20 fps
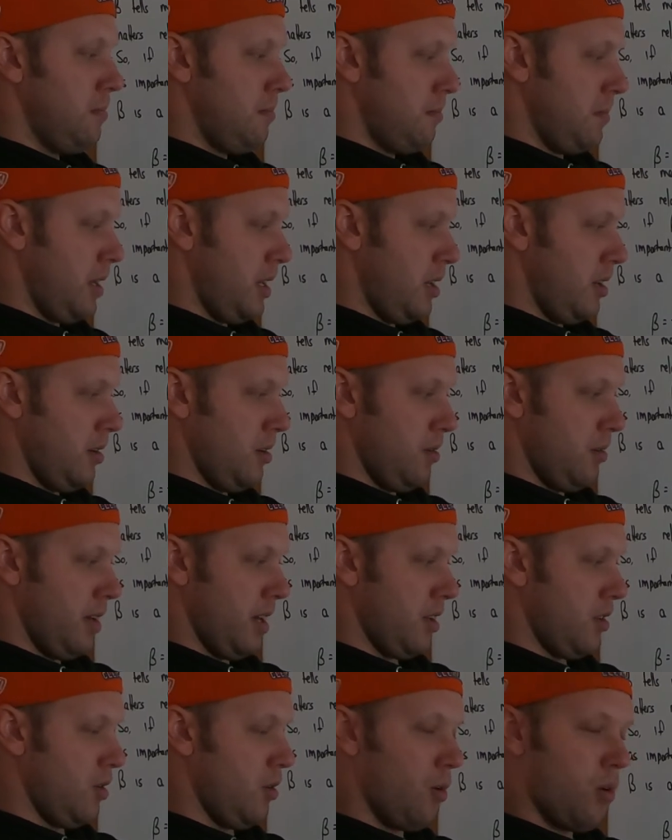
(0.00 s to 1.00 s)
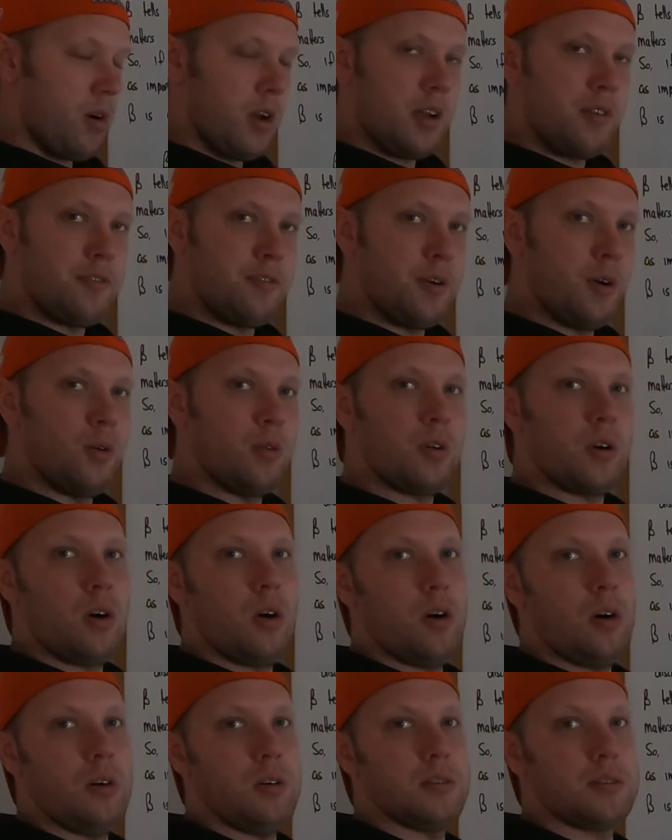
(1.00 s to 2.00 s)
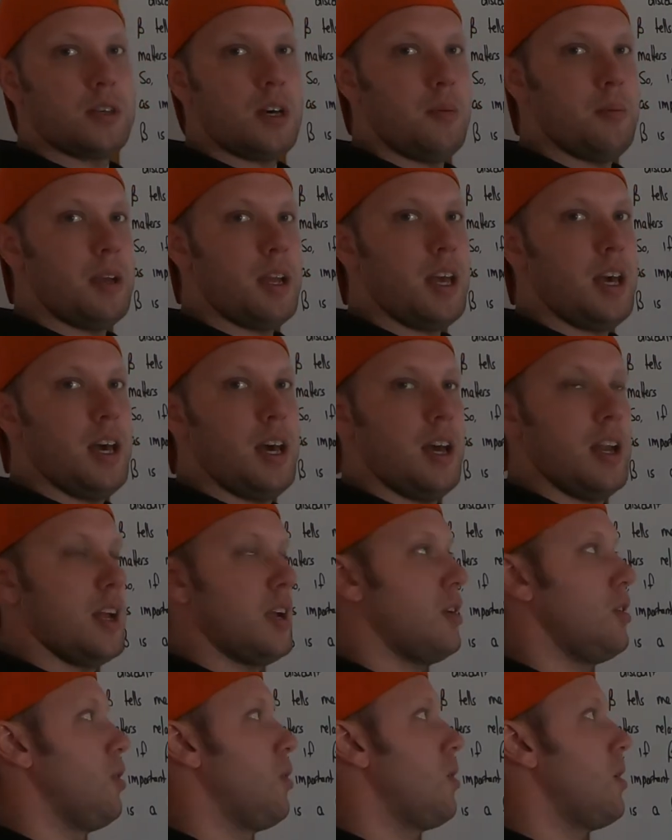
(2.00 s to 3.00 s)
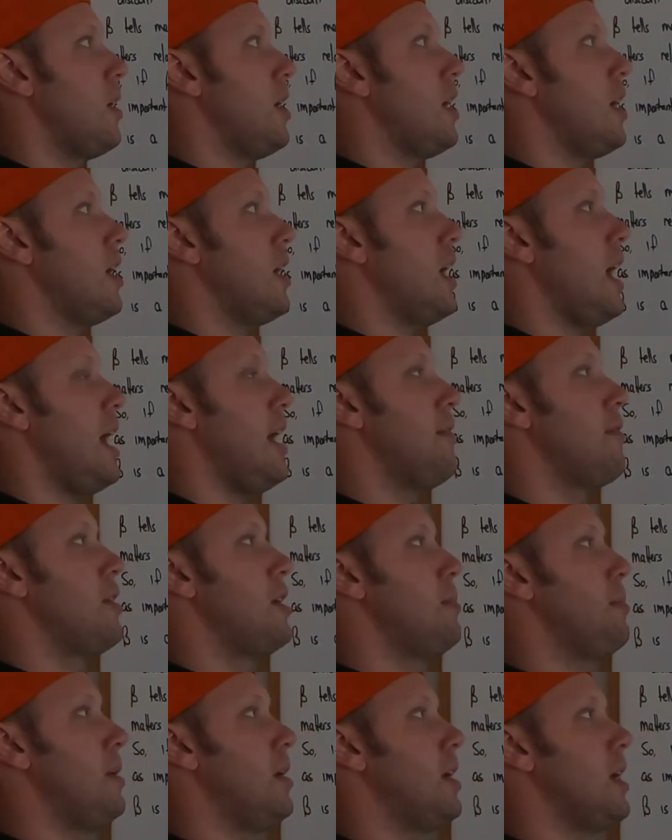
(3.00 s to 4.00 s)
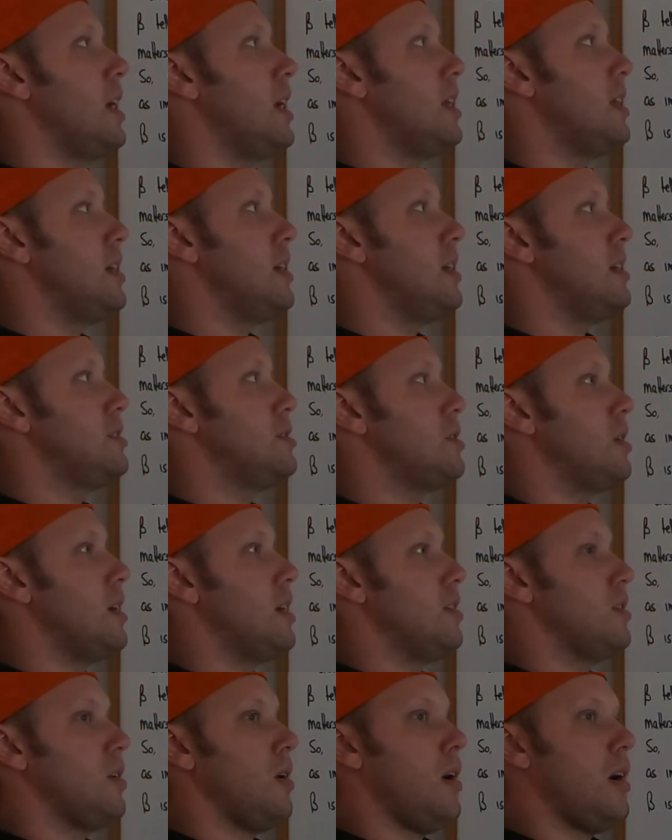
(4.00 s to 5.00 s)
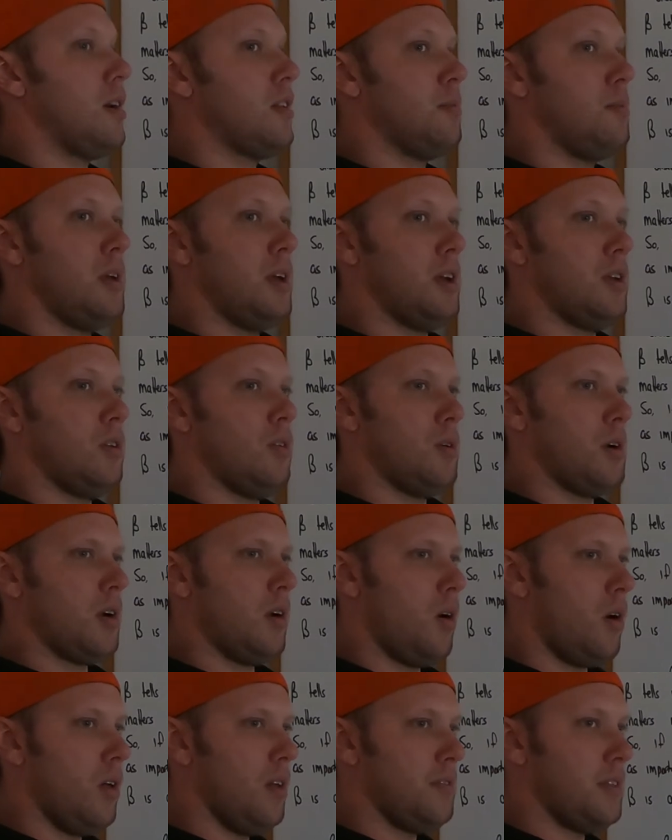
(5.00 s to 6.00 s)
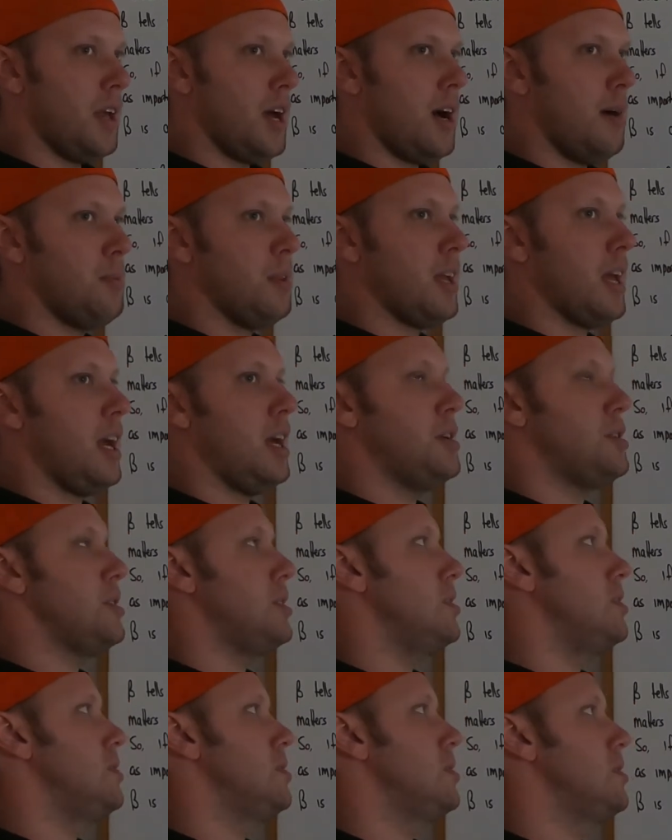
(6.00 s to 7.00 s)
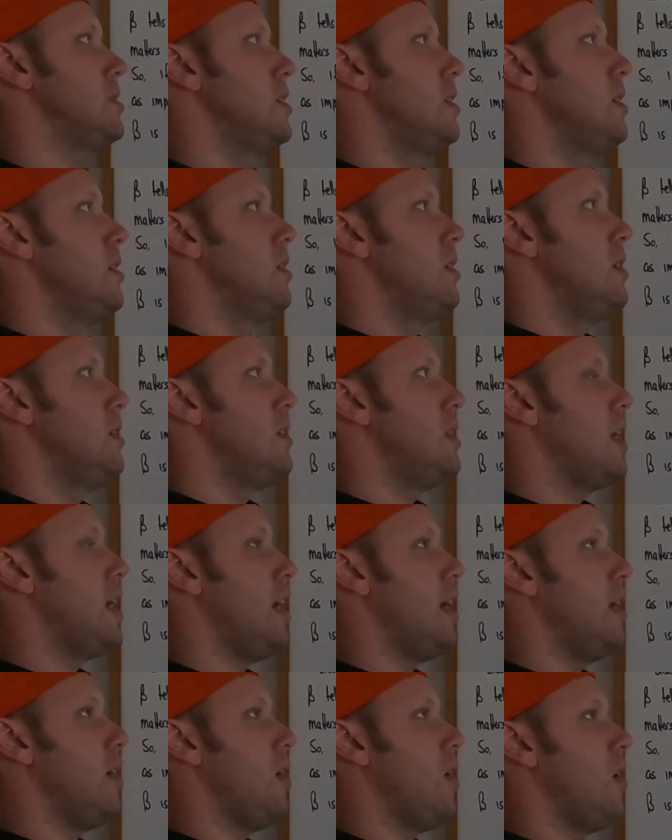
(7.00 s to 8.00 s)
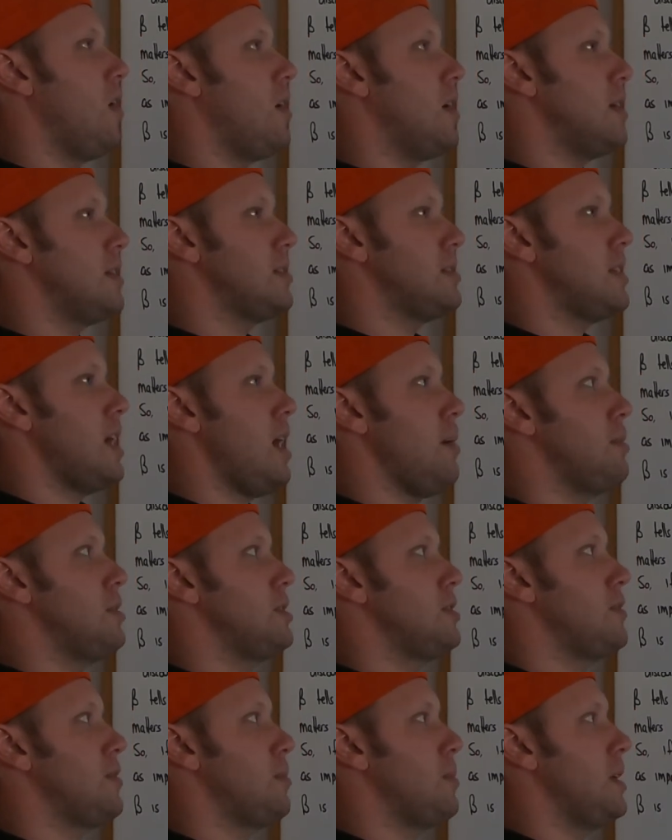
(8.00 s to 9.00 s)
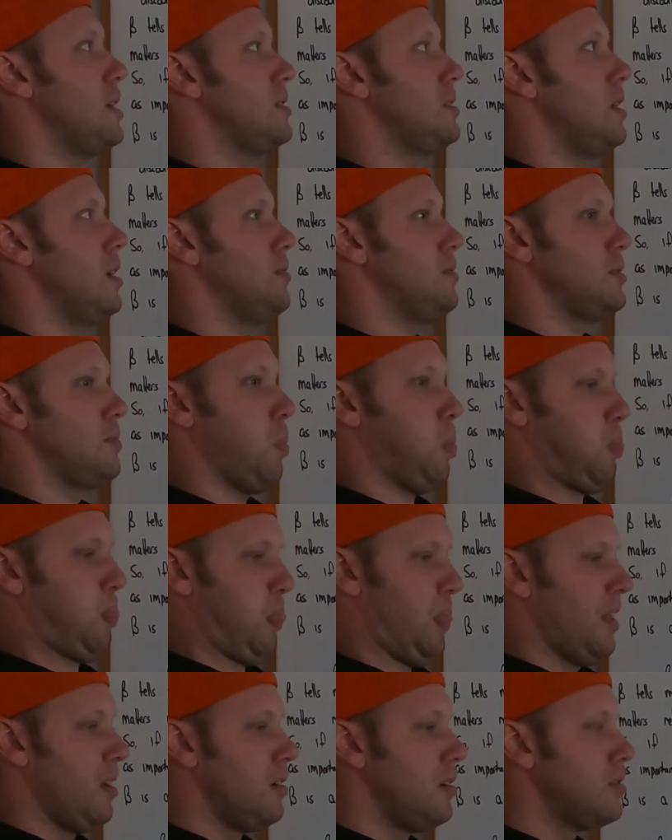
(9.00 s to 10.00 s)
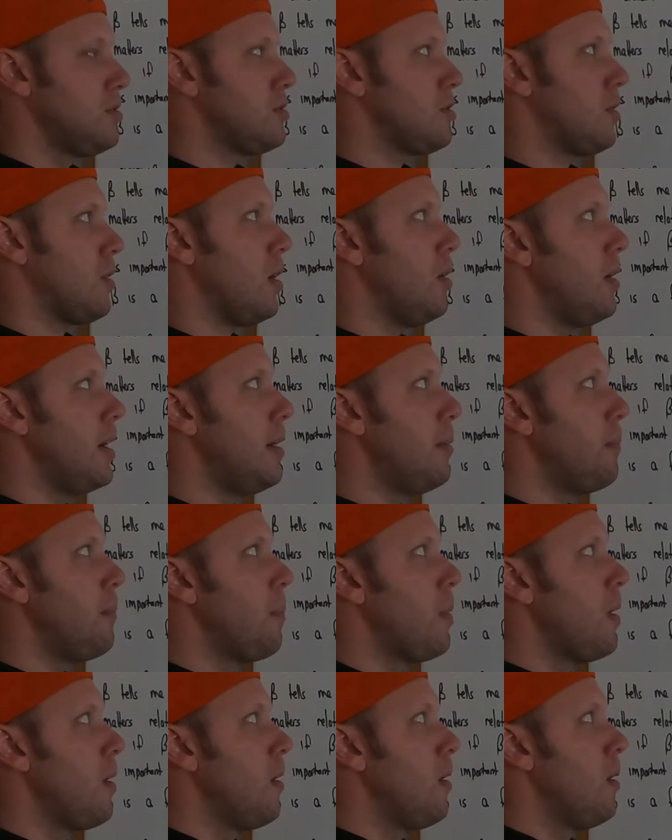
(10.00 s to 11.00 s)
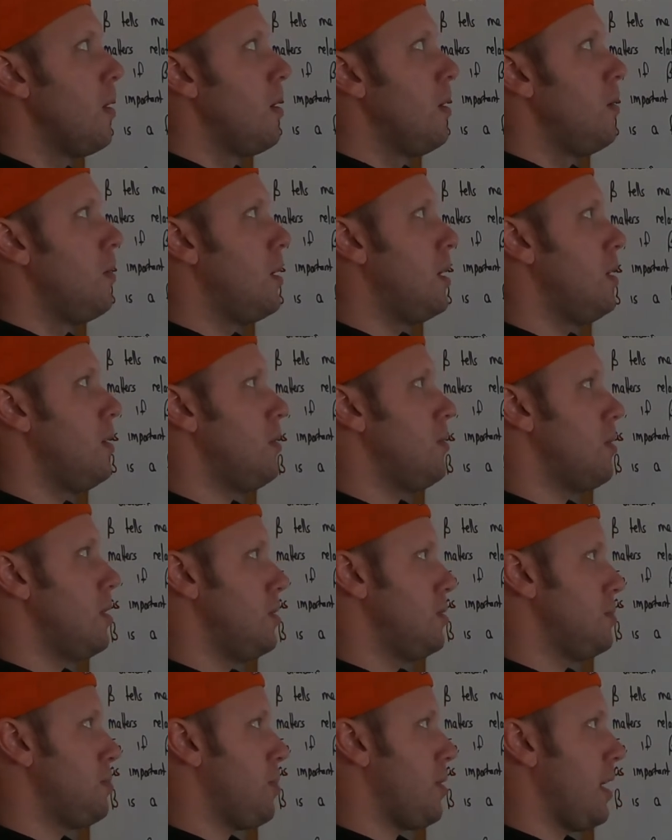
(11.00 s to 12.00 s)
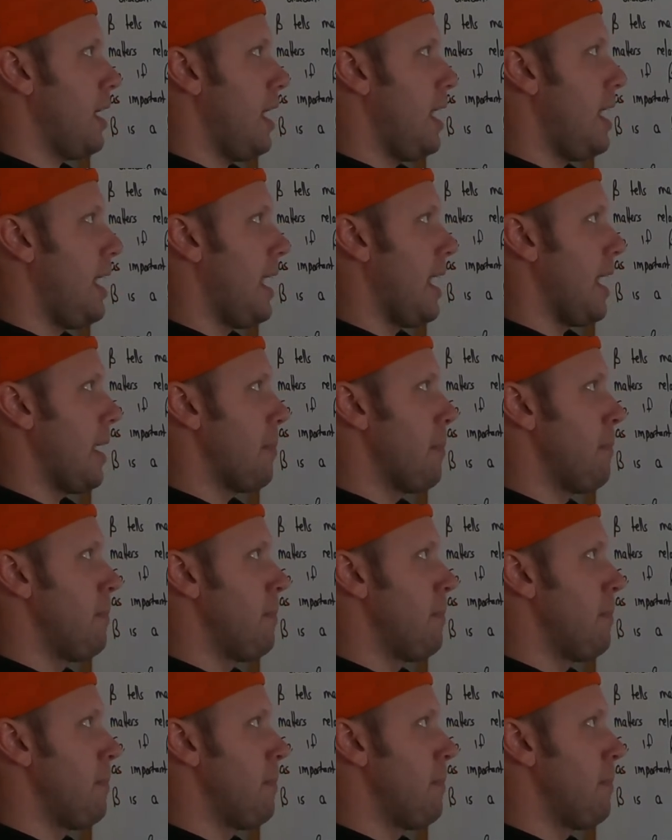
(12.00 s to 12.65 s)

ignoring phone calls coming in, ignoring everybody that's trying to talk to me, ignoring all of the obligations that I had already established for myself, just screw it. Well, rho's pretty high.